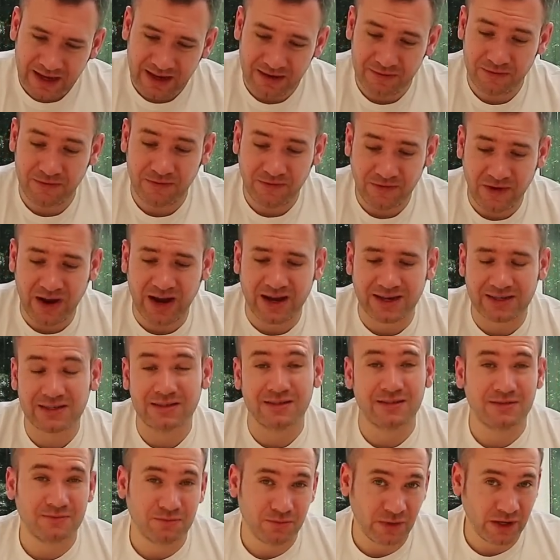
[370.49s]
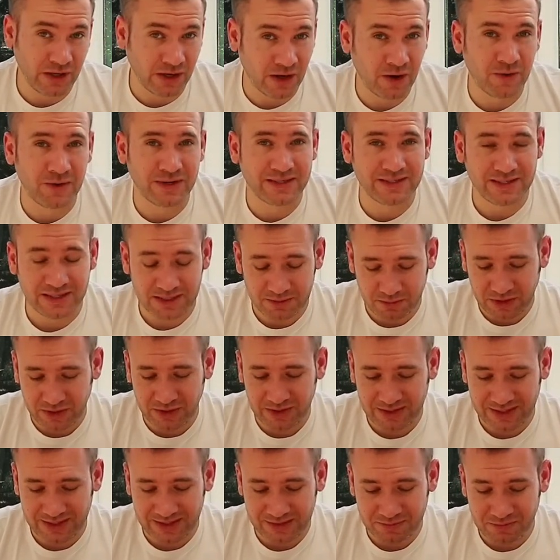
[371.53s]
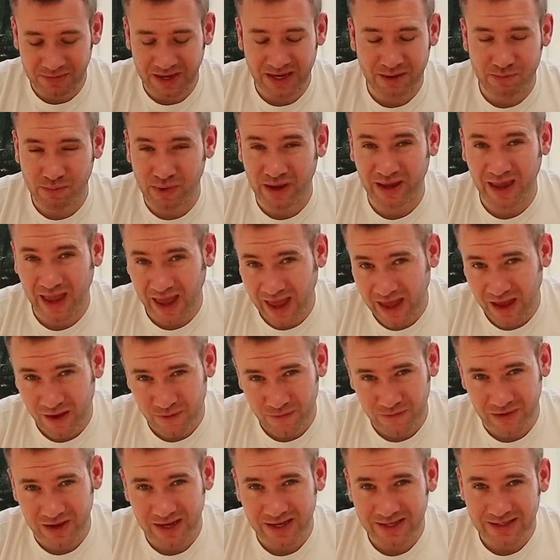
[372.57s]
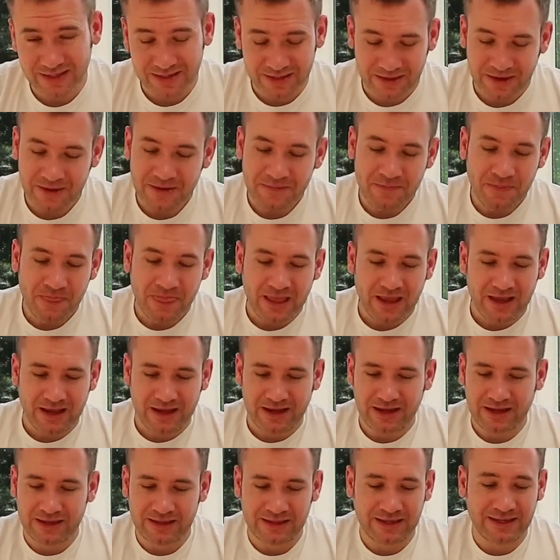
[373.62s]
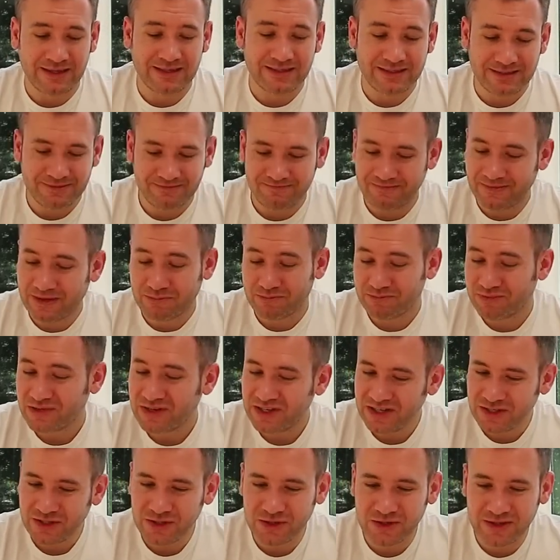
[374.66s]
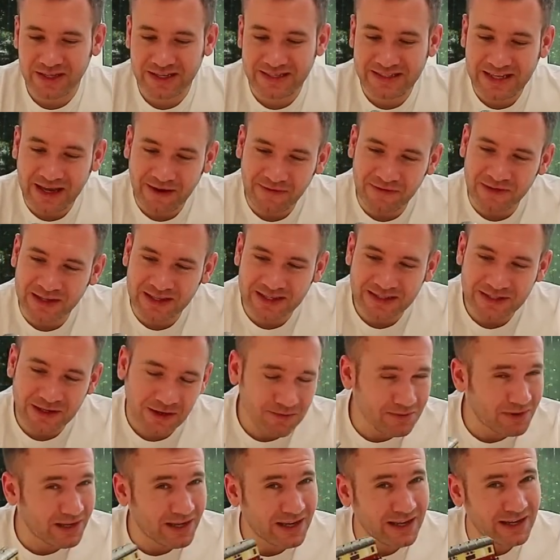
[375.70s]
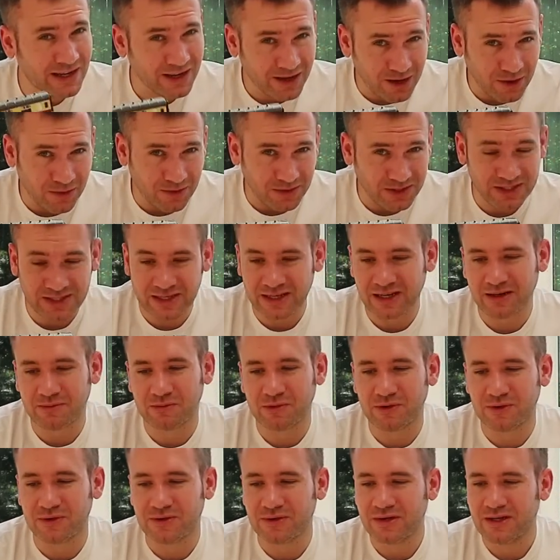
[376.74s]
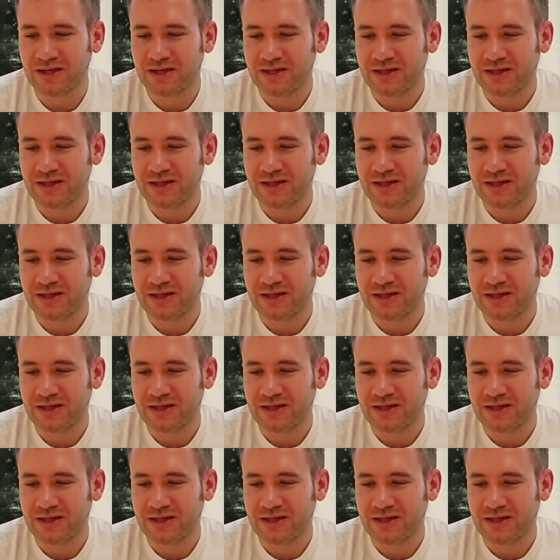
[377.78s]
In fact, we know it is because it's made by Airfix, and I'm pretty sure they definitely don't make any coaches anymore.